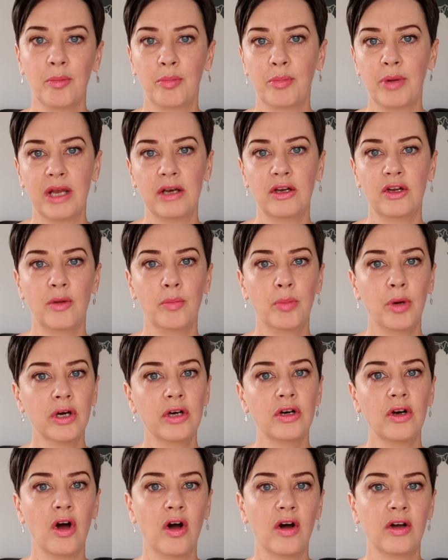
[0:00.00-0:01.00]
but you put
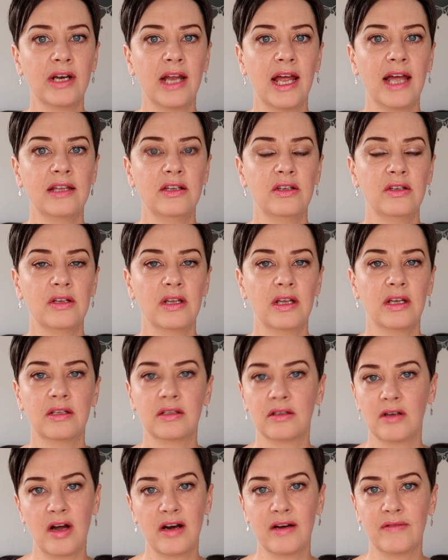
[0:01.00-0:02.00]
it on and
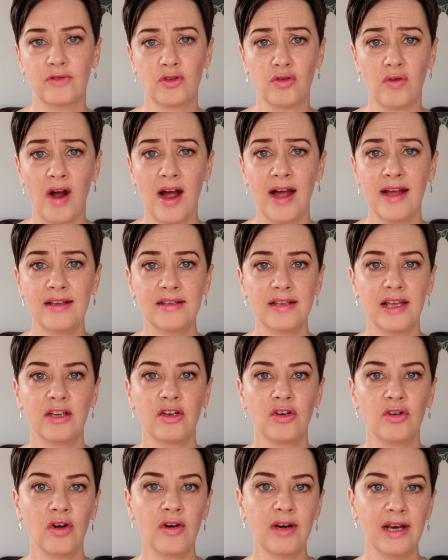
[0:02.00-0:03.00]
it kind of dries and
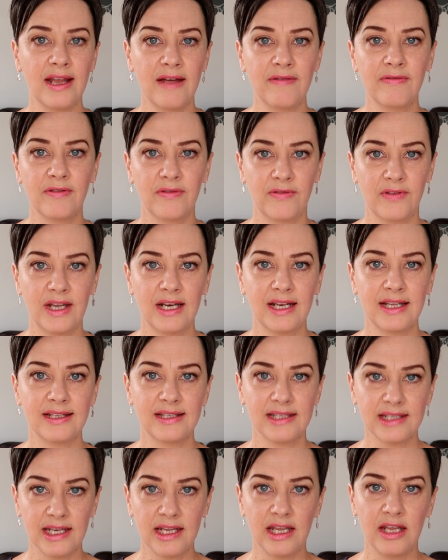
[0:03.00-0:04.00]
you're not left feeling
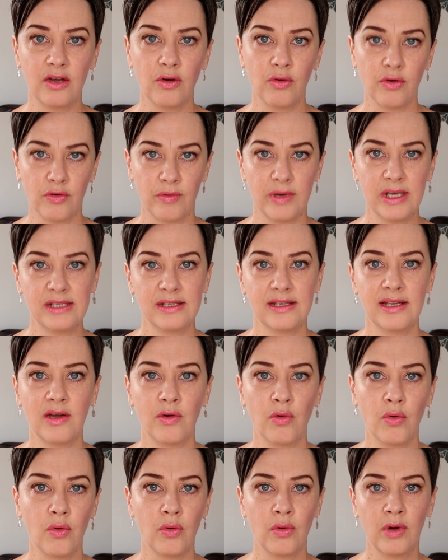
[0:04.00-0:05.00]
sticky or greasy
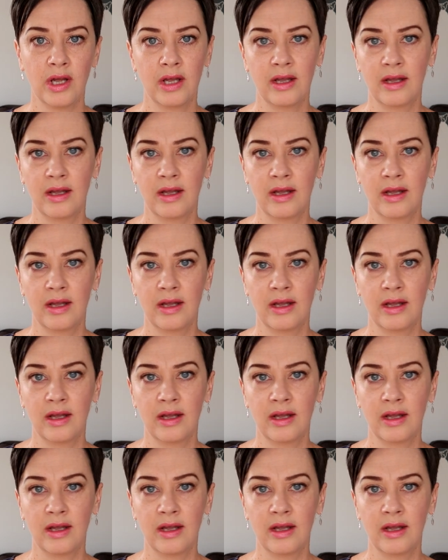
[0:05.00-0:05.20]
or